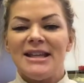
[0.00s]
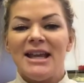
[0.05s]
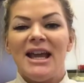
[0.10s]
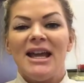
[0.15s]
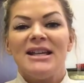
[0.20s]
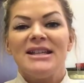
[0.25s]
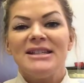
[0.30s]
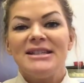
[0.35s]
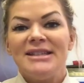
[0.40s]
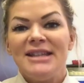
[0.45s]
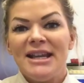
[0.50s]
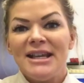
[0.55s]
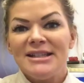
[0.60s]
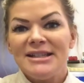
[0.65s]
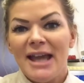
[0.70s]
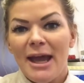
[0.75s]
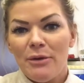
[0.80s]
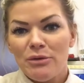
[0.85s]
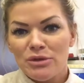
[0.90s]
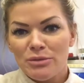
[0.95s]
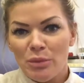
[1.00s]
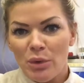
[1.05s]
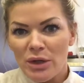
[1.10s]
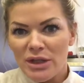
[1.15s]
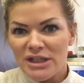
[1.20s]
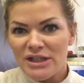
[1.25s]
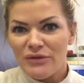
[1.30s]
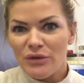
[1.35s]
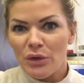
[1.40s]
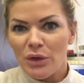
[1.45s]
6 house points
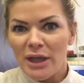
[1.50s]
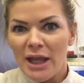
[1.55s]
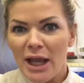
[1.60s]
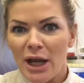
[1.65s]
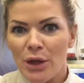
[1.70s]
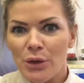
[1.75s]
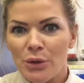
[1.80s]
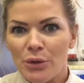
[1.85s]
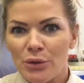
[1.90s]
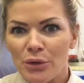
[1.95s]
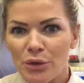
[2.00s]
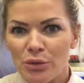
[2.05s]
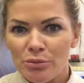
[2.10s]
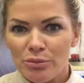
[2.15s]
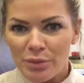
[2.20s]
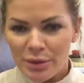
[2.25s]
for yellow group.